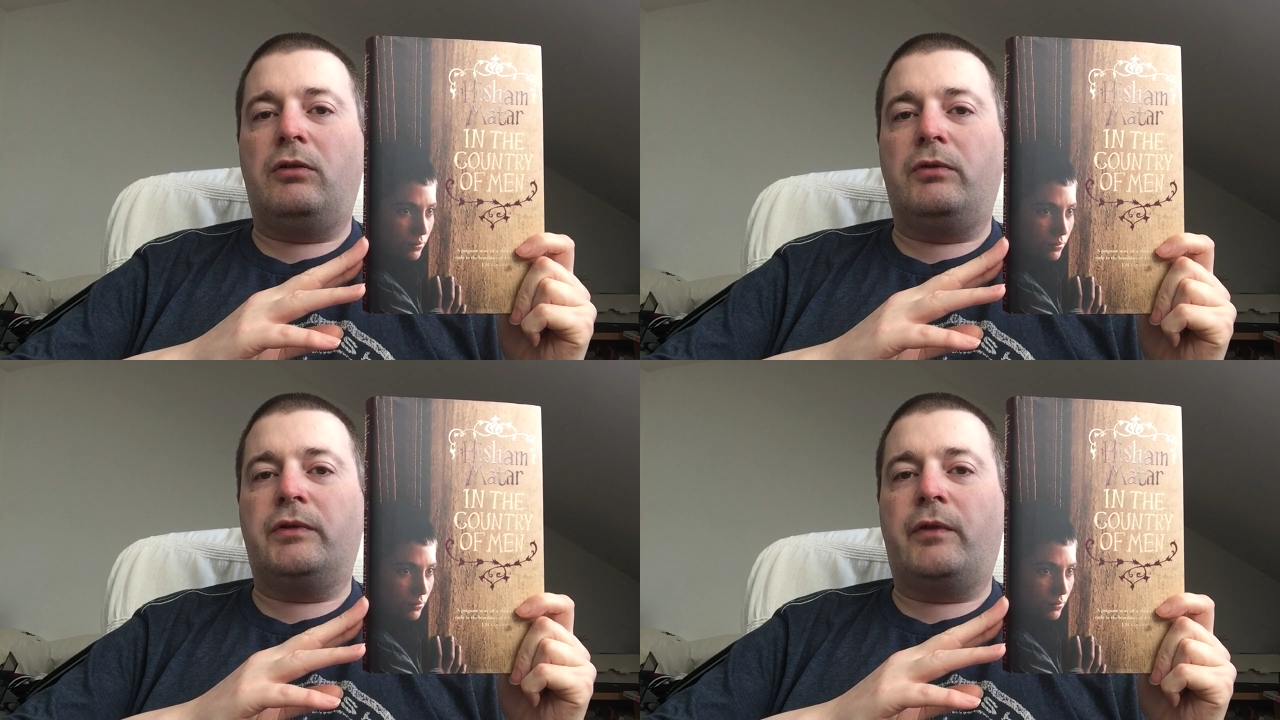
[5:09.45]

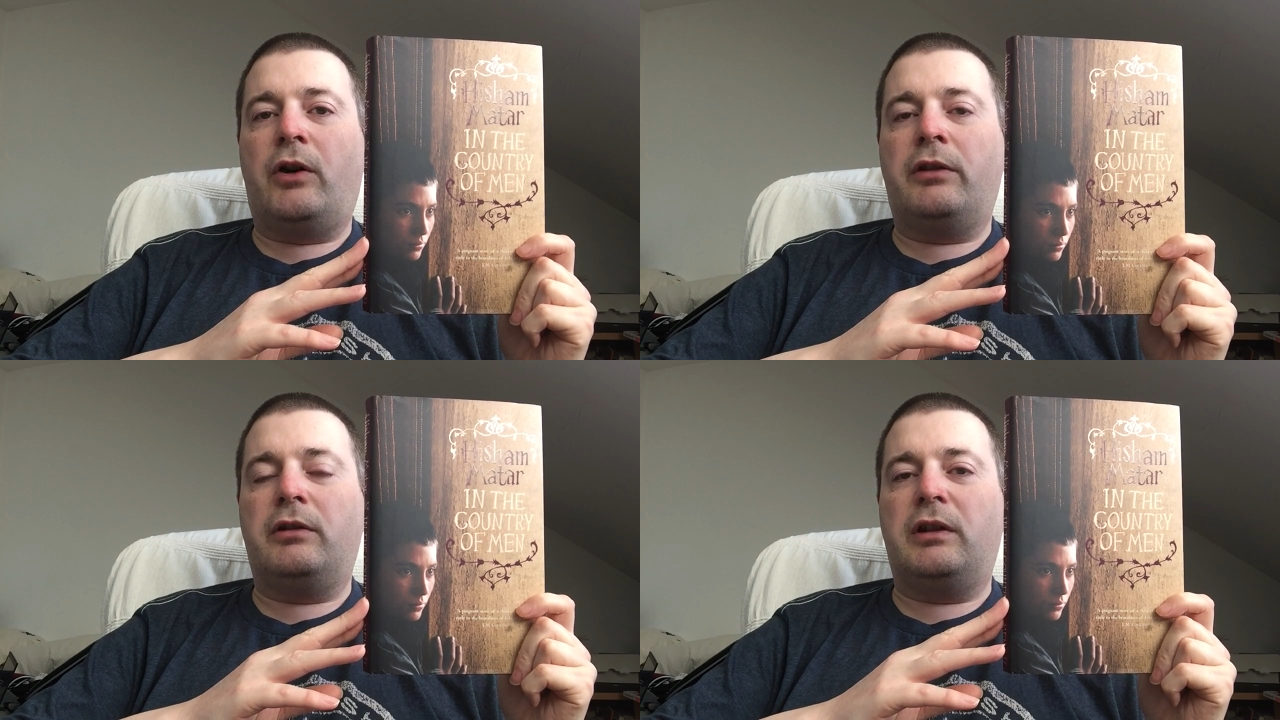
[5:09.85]
whose
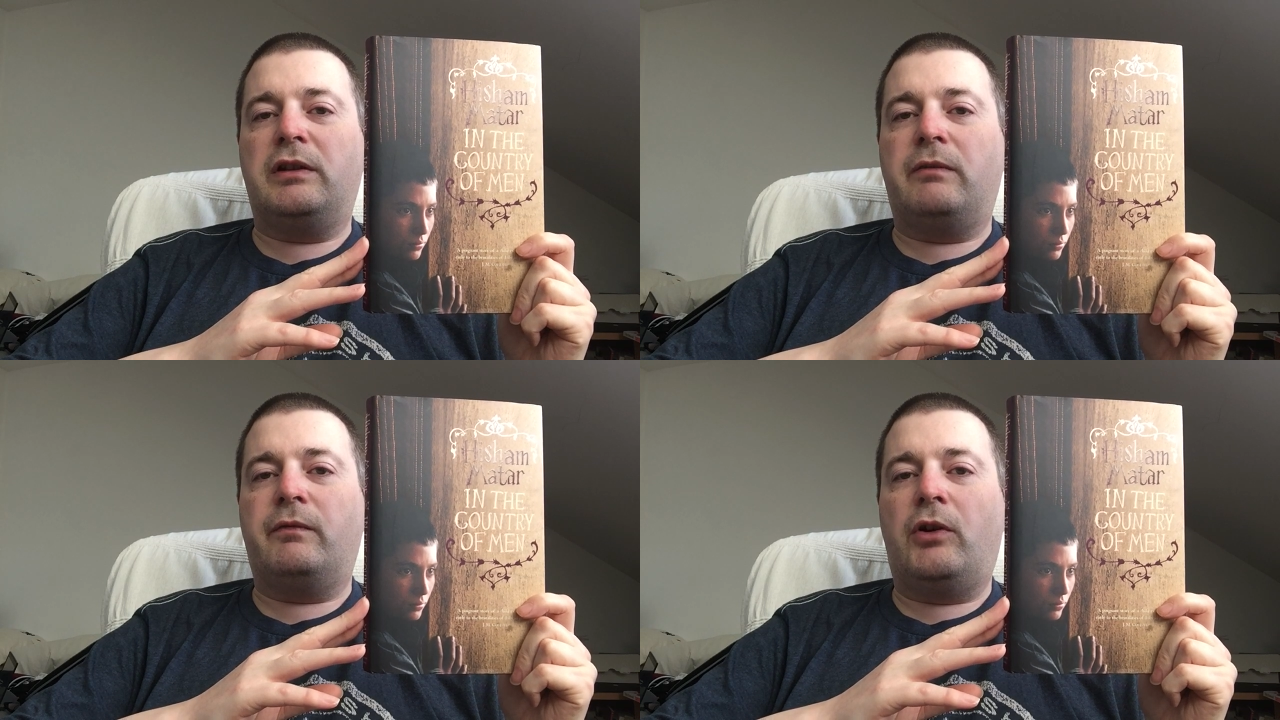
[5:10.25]
father
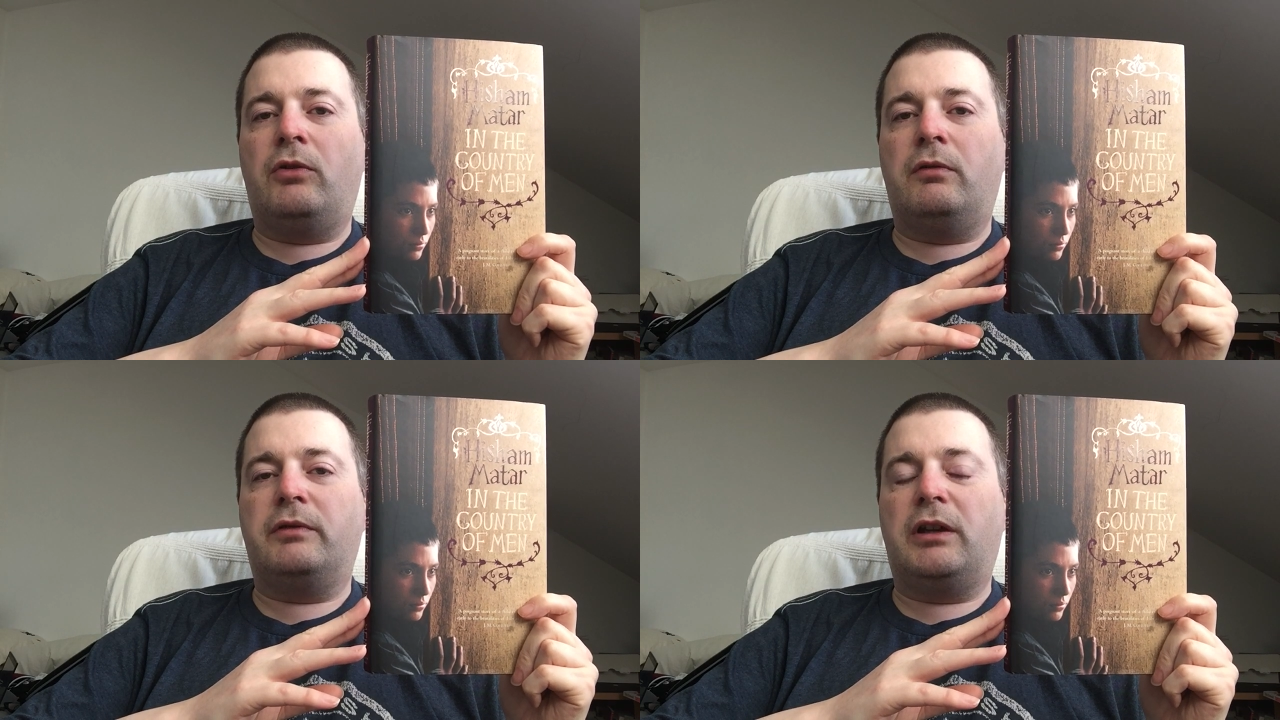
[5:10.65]
is
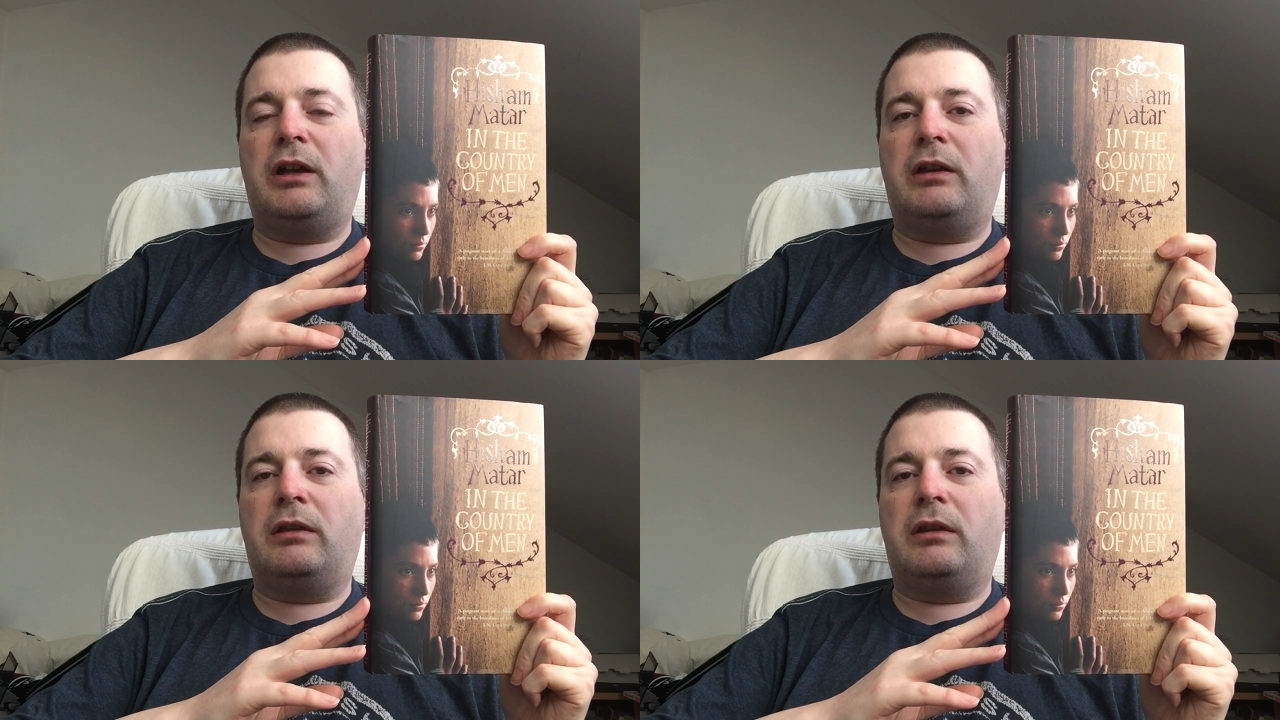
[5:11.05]
involved
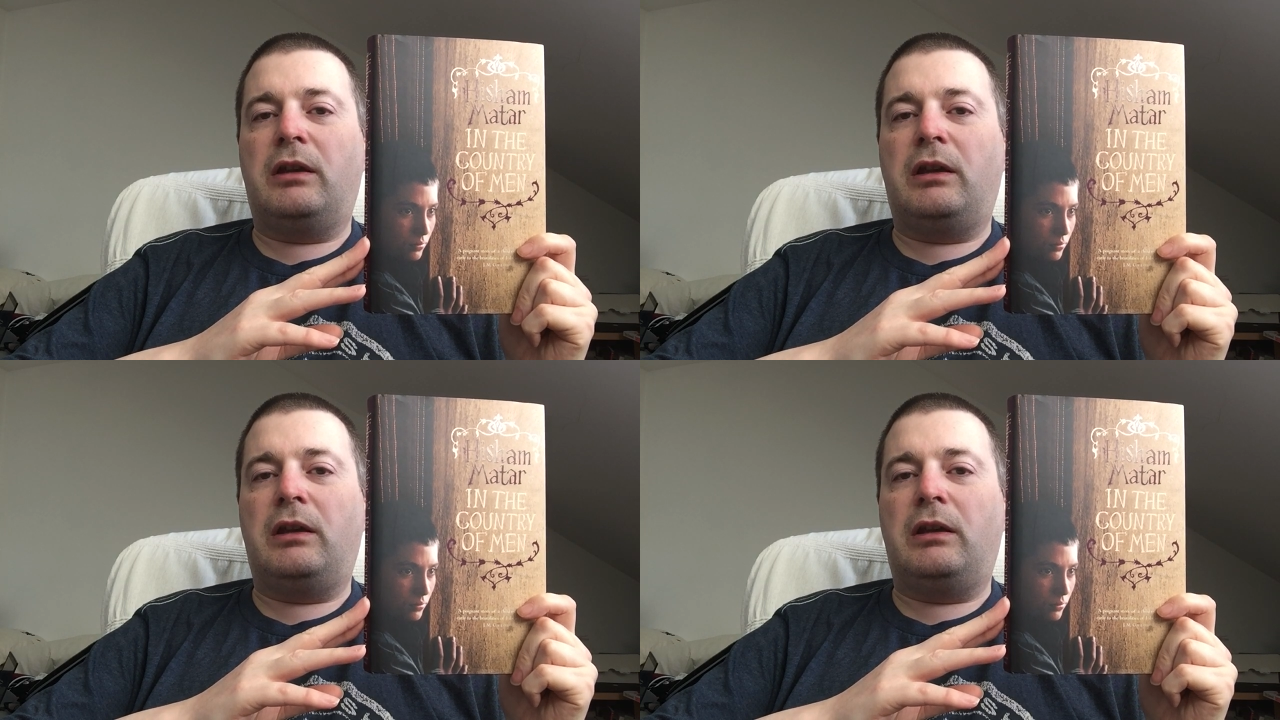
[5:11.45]
in
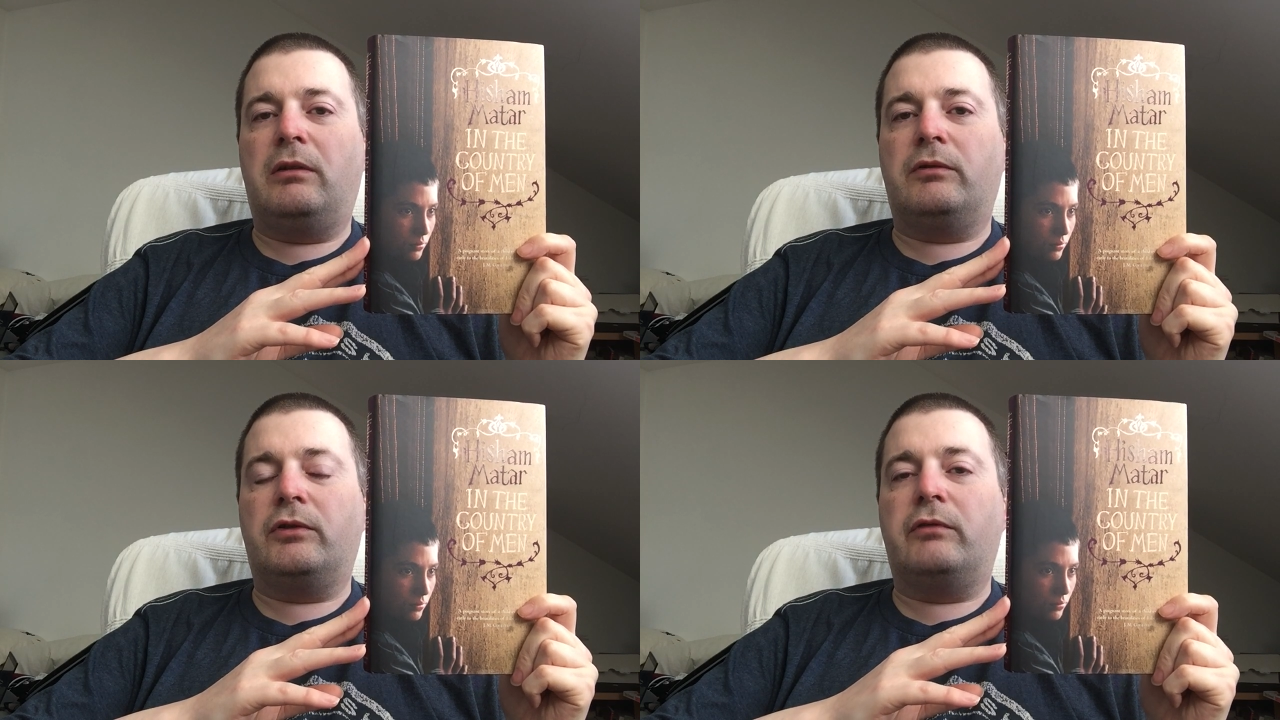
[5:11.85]
the
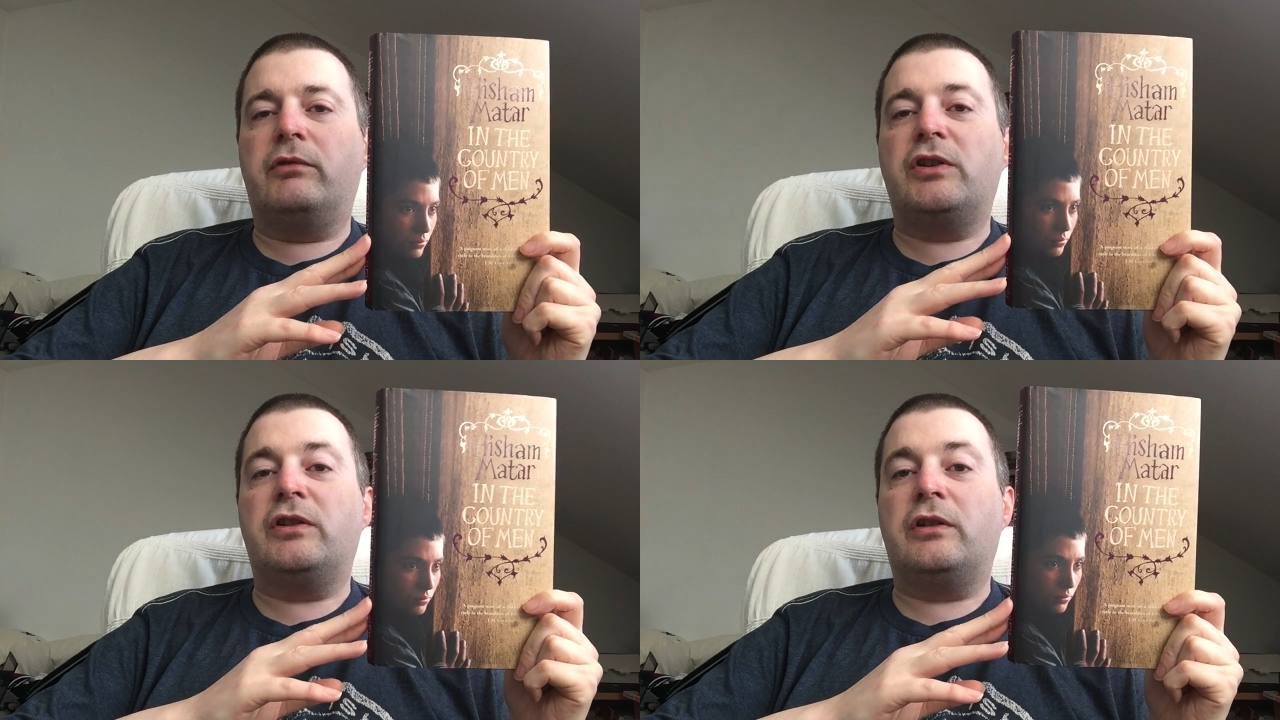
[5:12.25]
sort
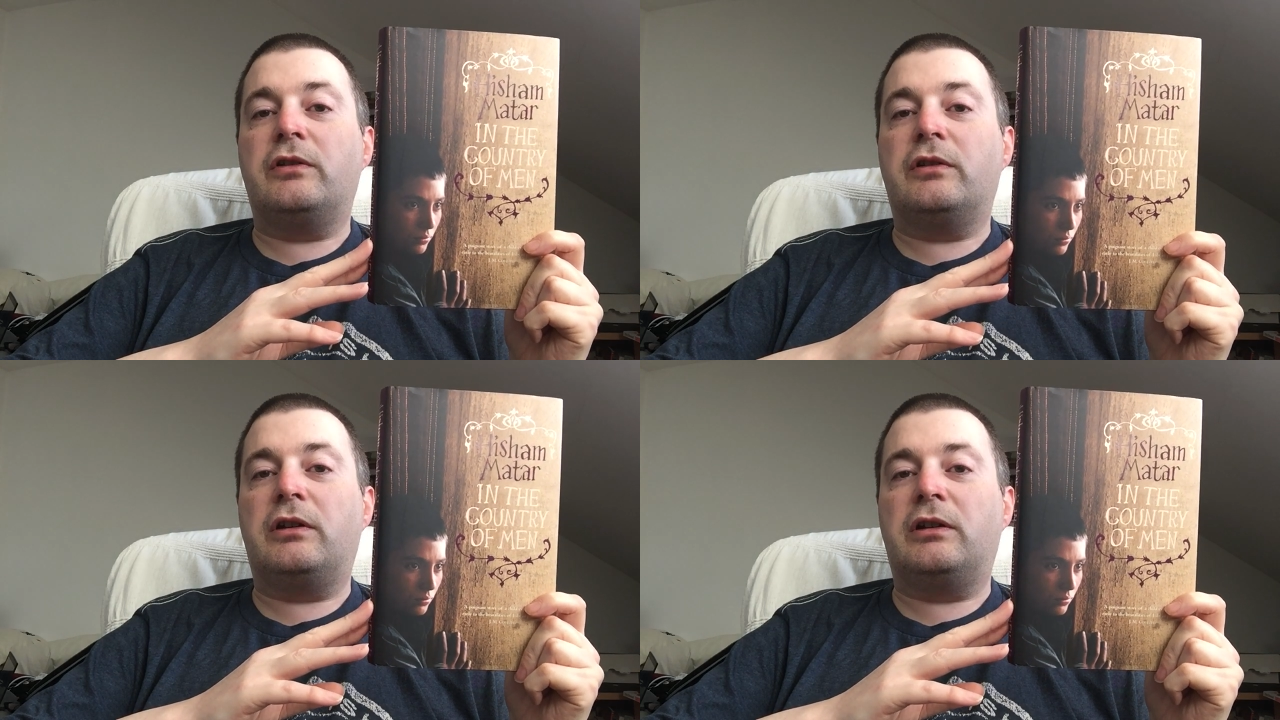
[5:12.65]
of
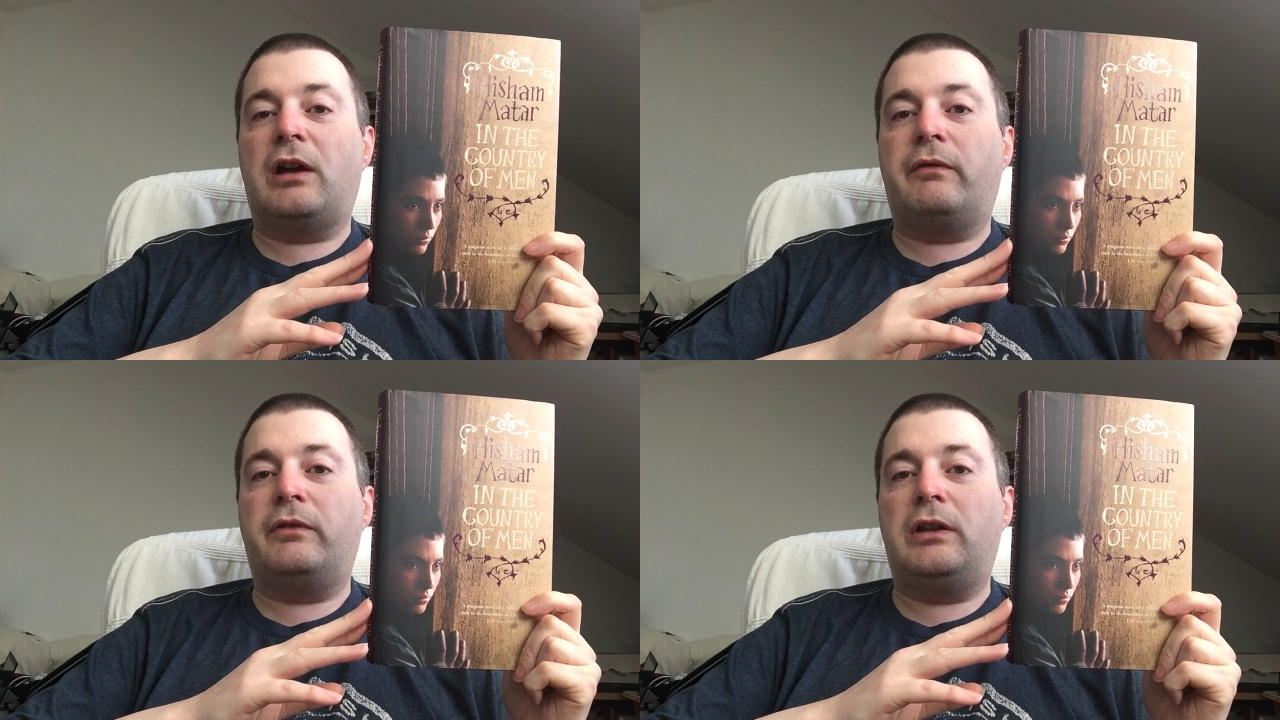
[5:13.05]
resistance to
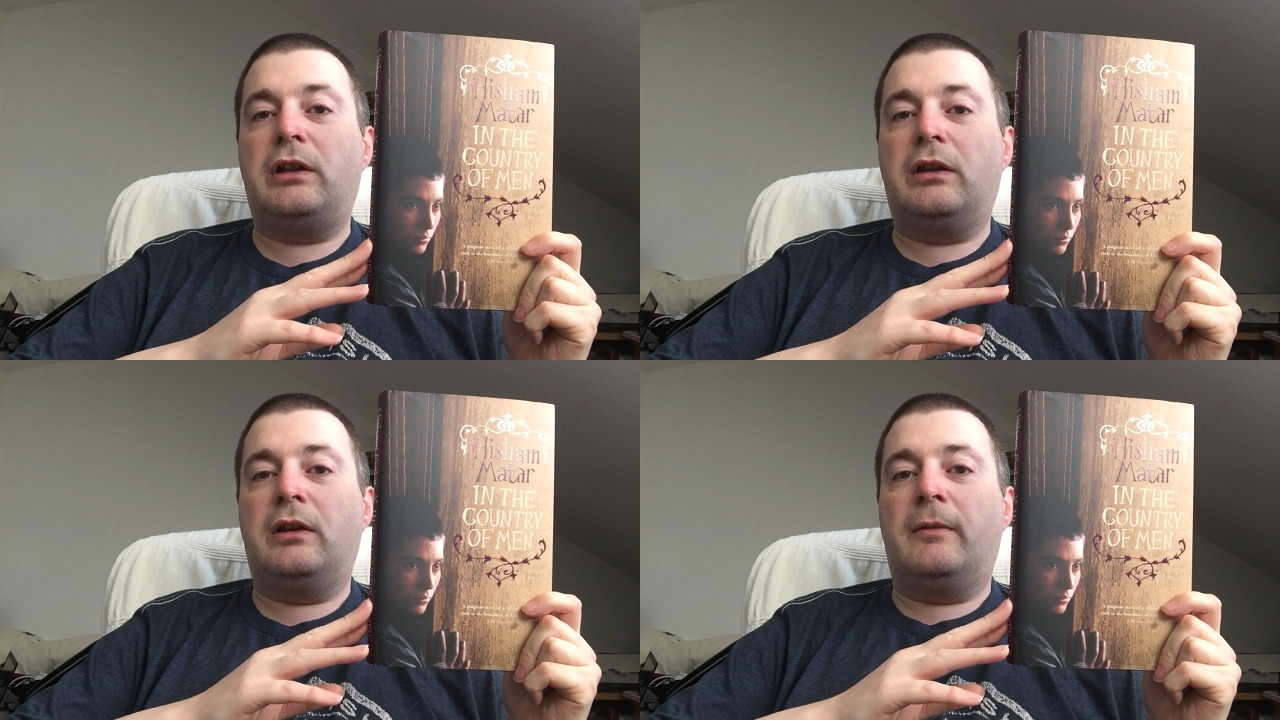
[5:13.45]
Gaddafi